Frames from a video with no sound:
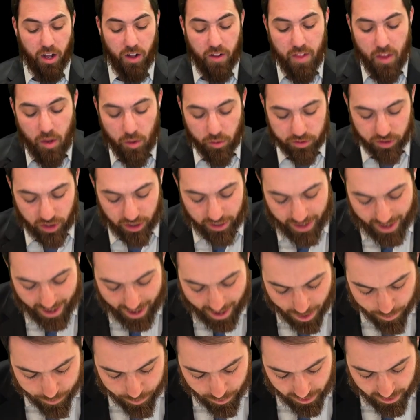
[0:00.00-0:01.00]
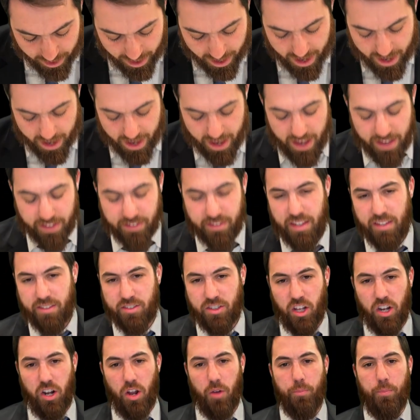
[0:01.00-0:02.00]
What's going to happen is it's
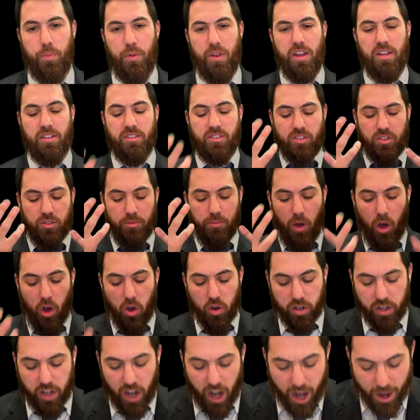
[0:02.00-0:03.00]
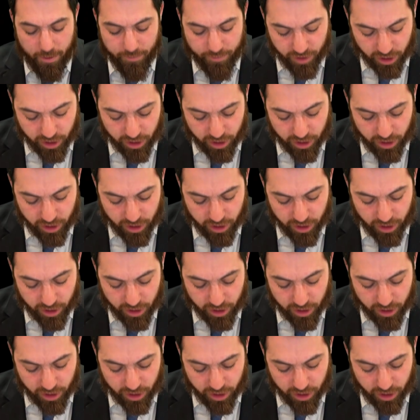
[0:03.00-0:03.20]
going to bring smoke up,